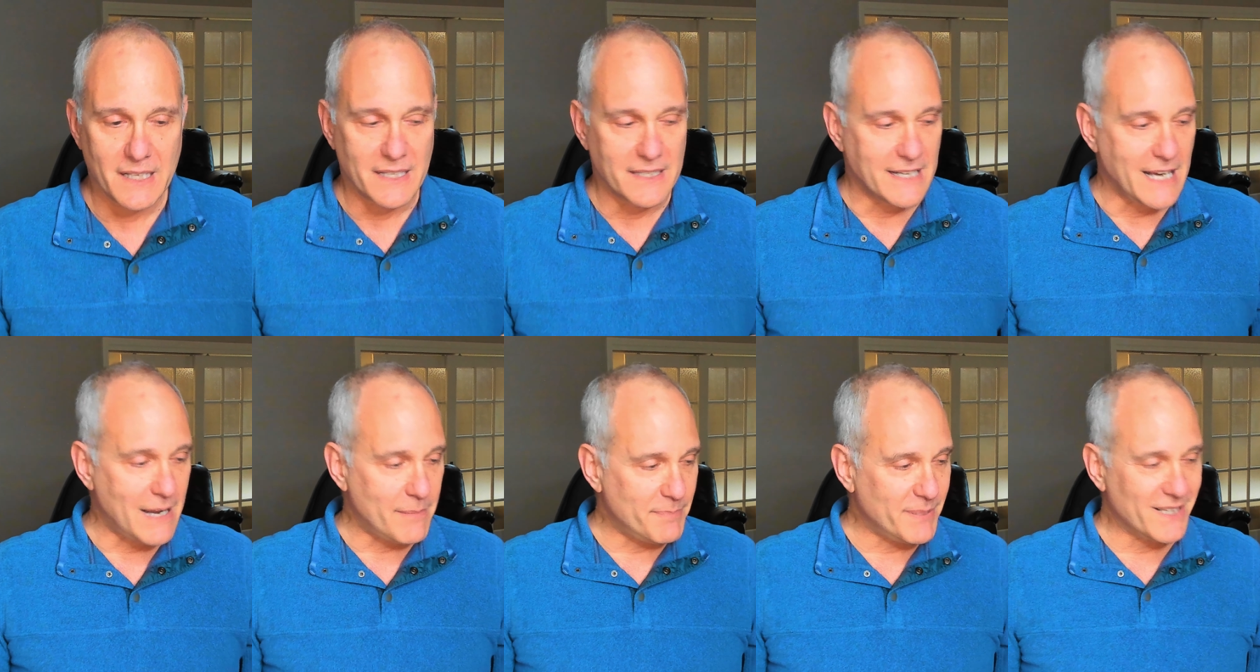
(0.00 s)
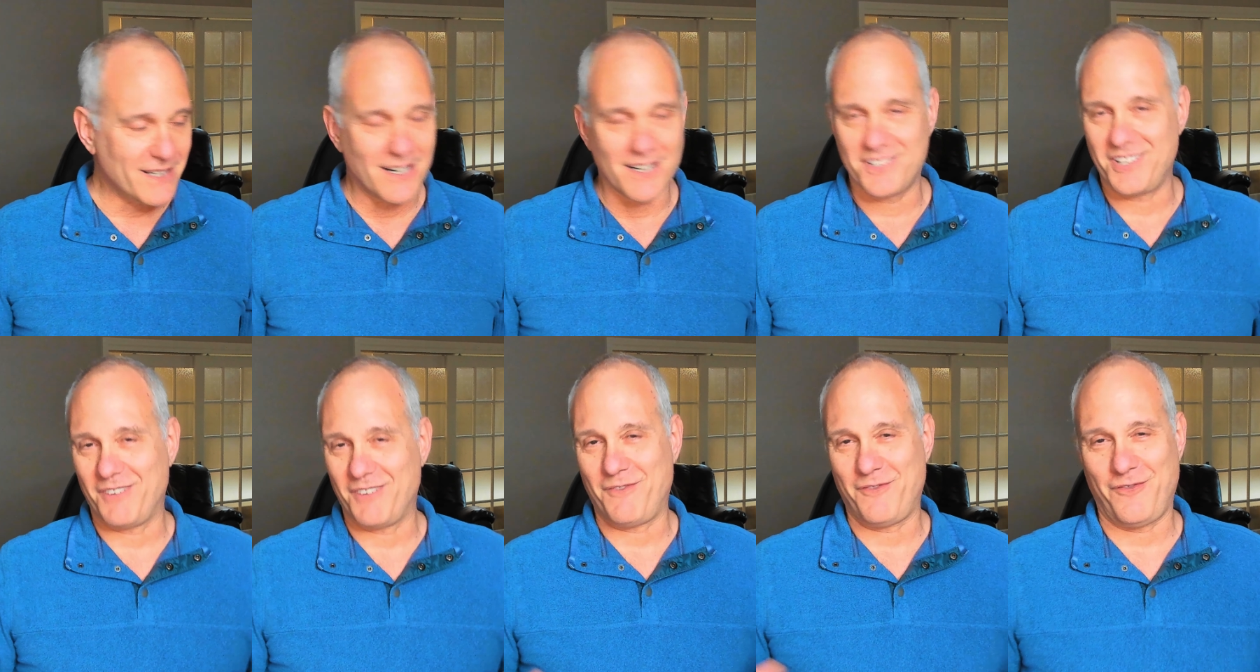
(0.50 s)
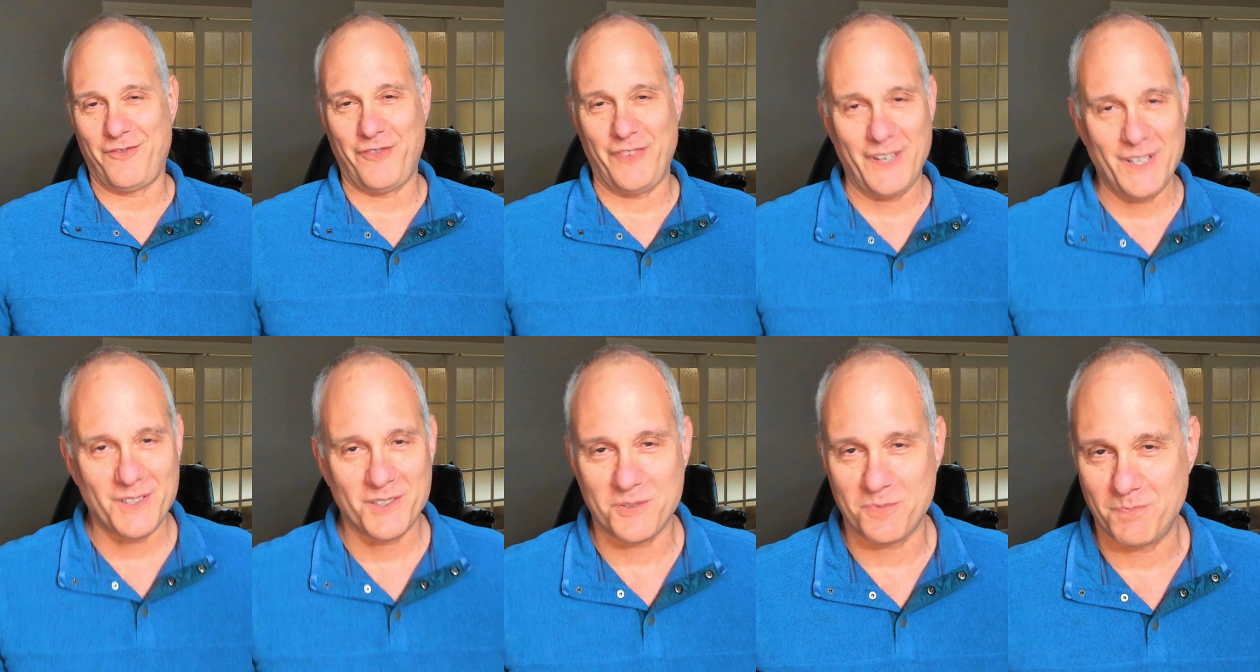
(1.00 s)
not because it
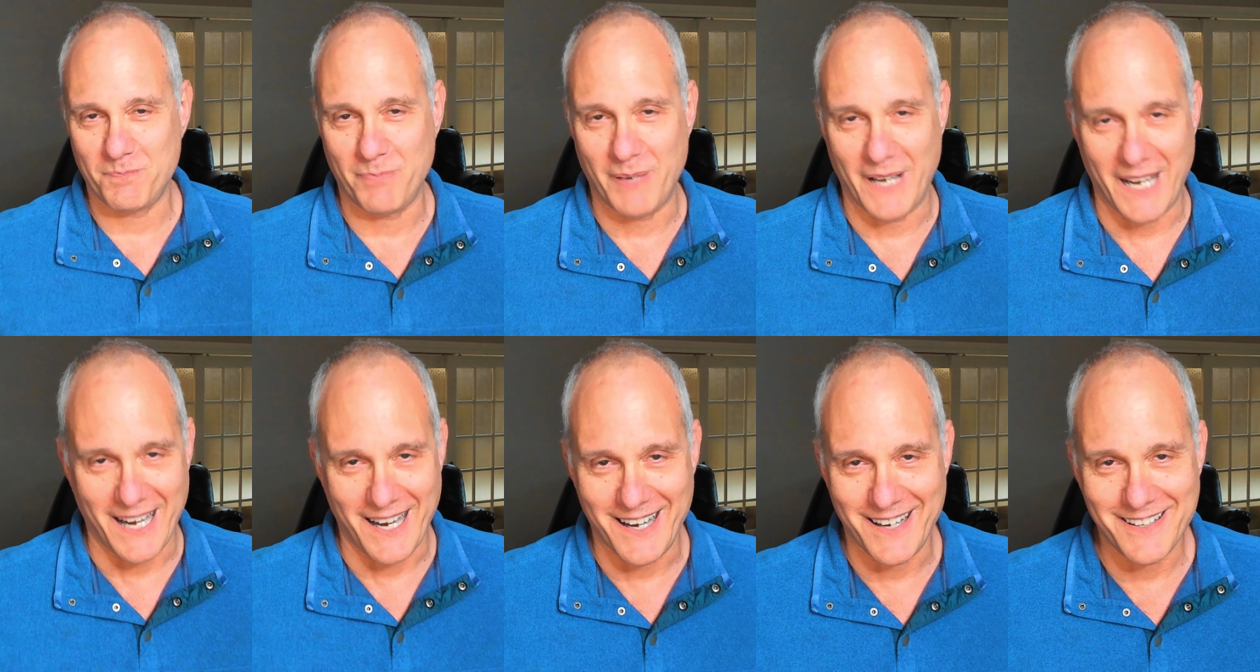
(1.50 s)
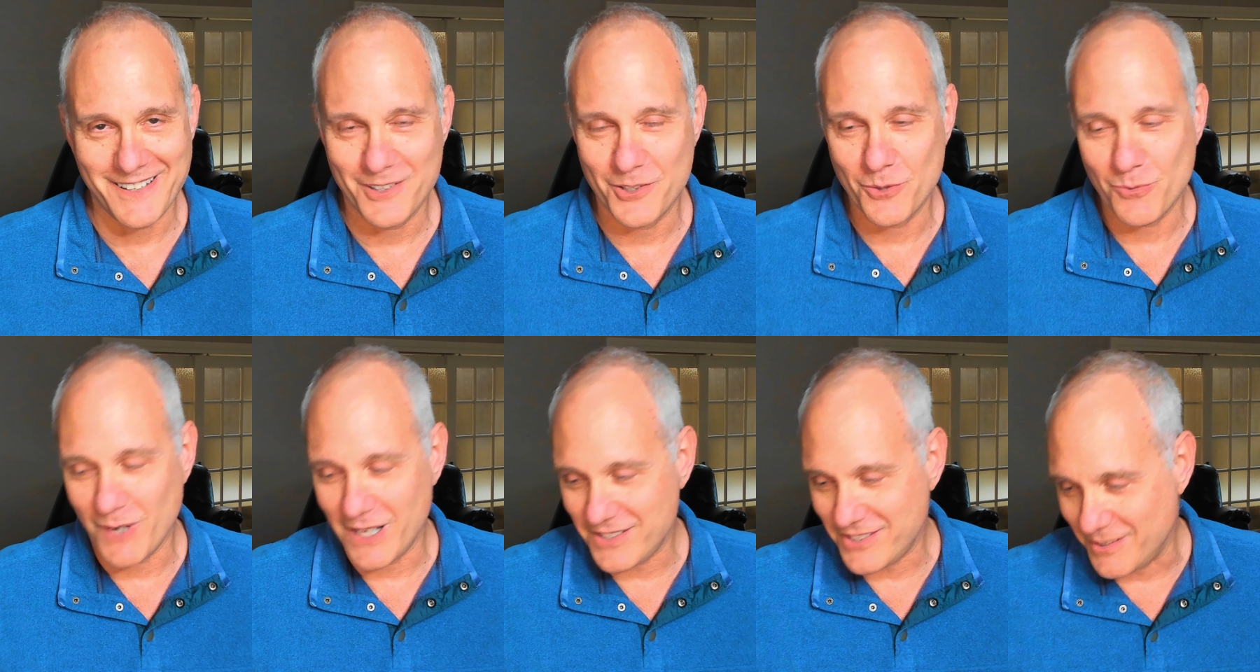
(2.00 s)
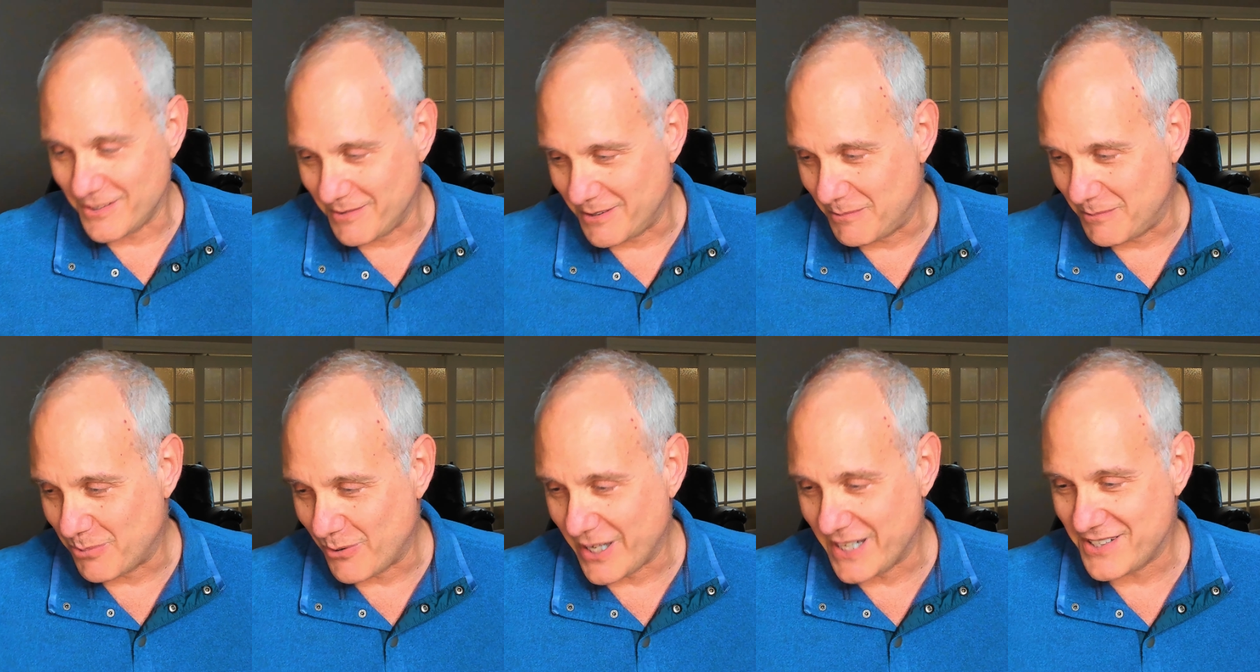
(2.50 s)
feels bad, who wants to
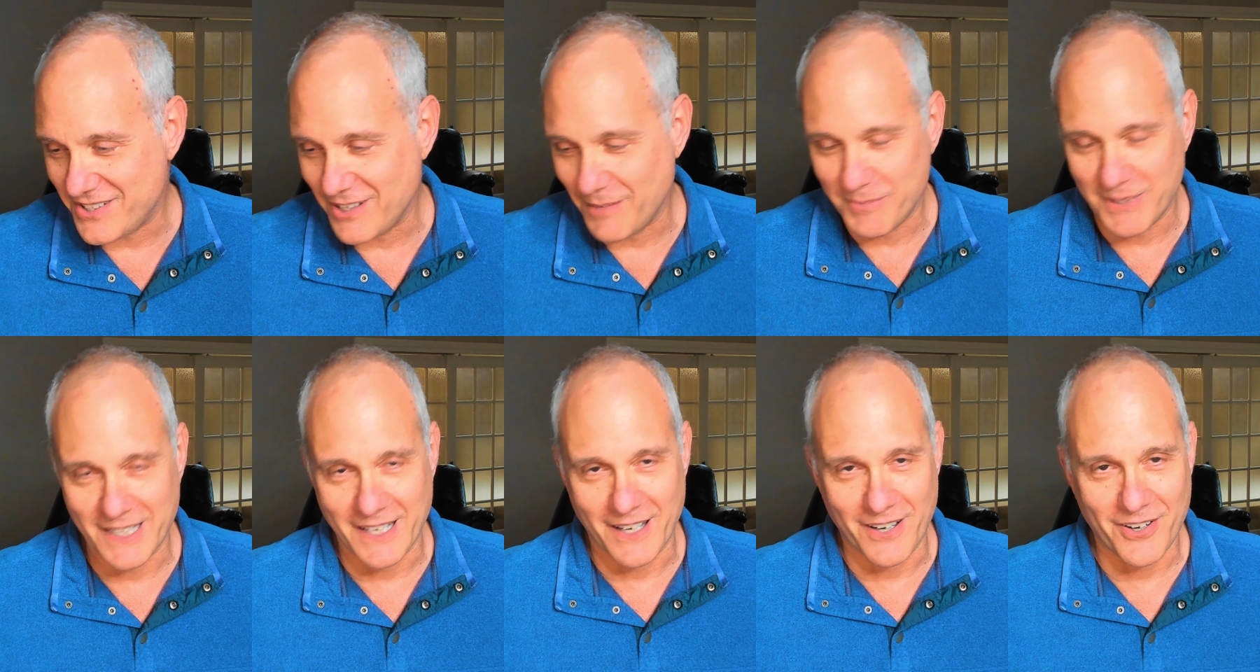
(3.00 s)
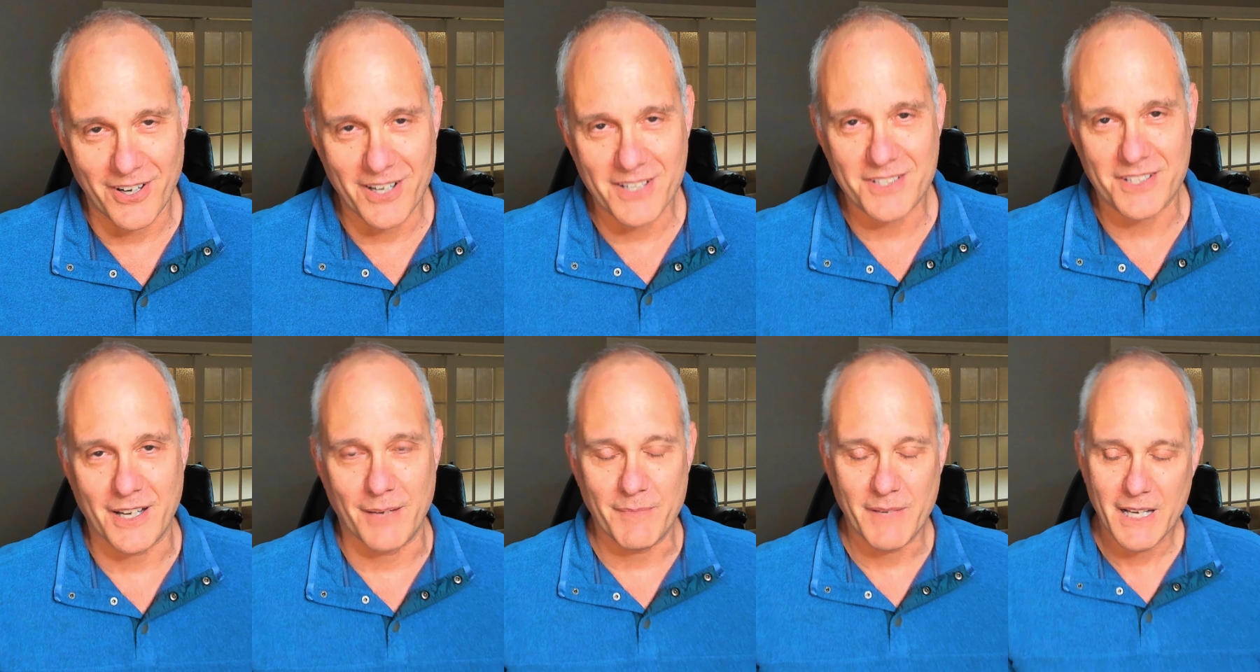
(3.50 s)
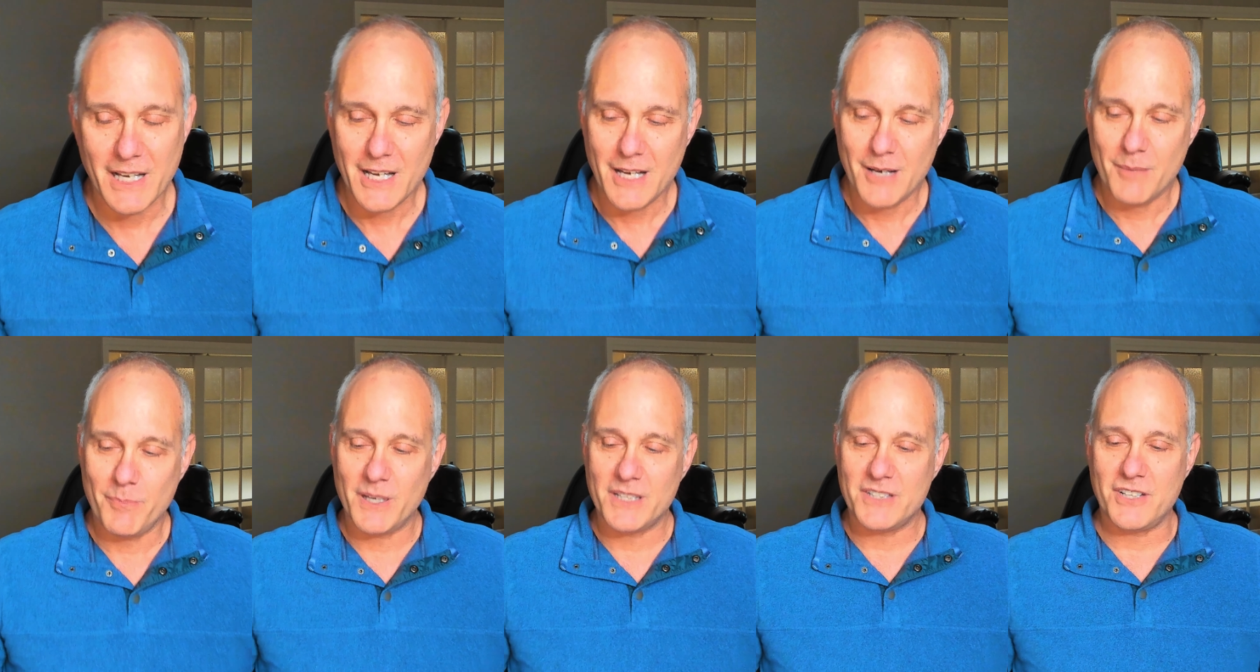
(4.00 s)
embrace something that hurts them,
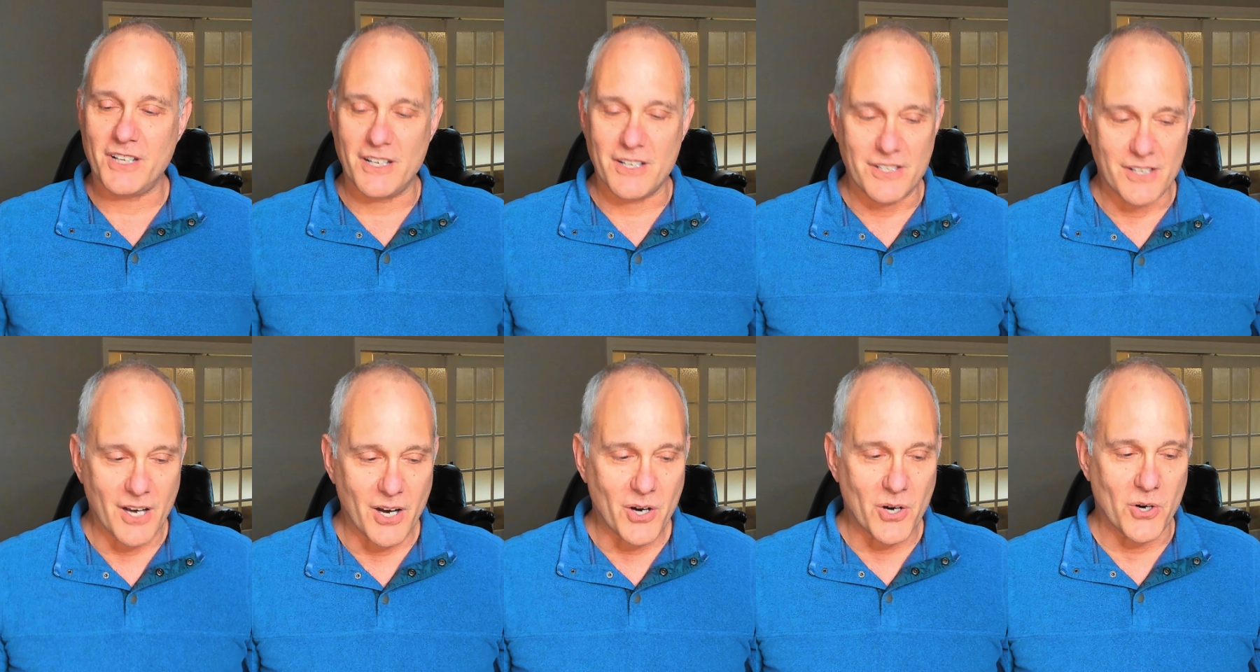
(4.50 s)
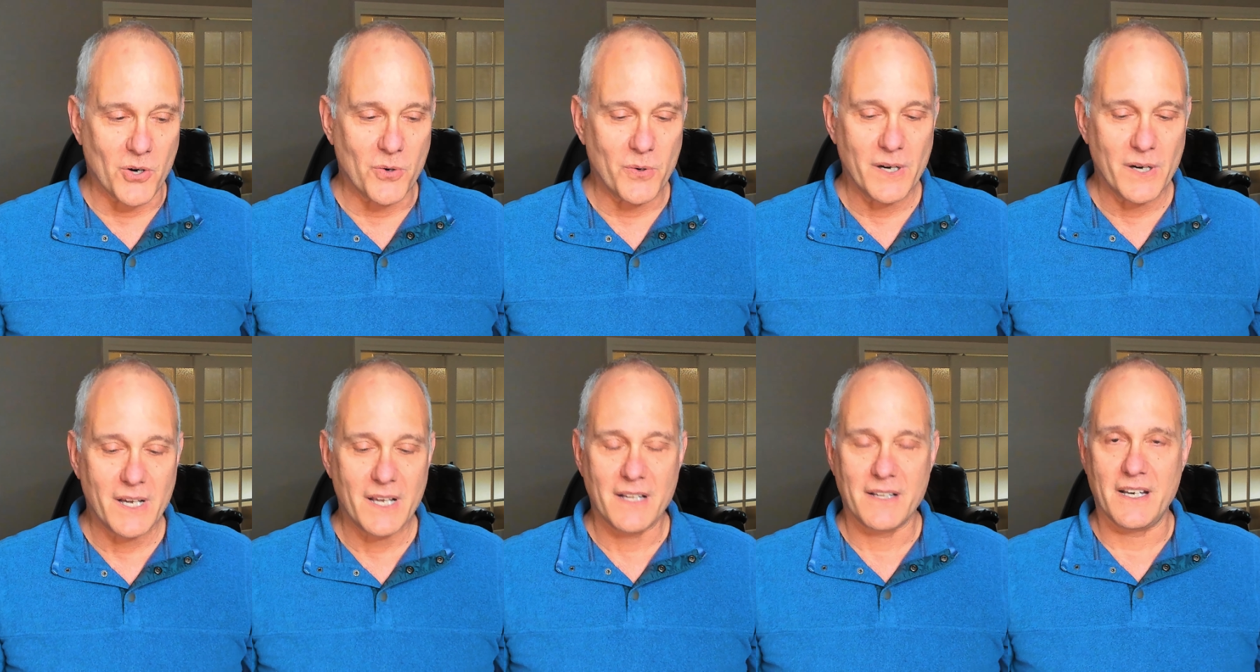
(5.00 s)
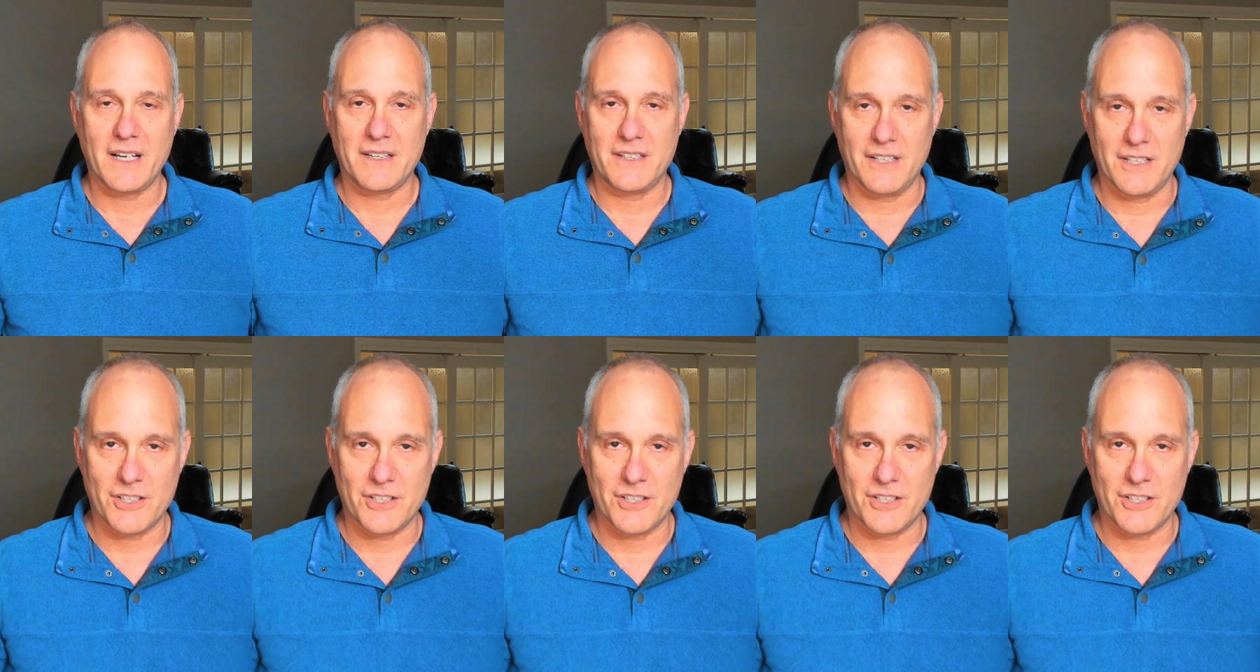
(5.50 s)
but to know that the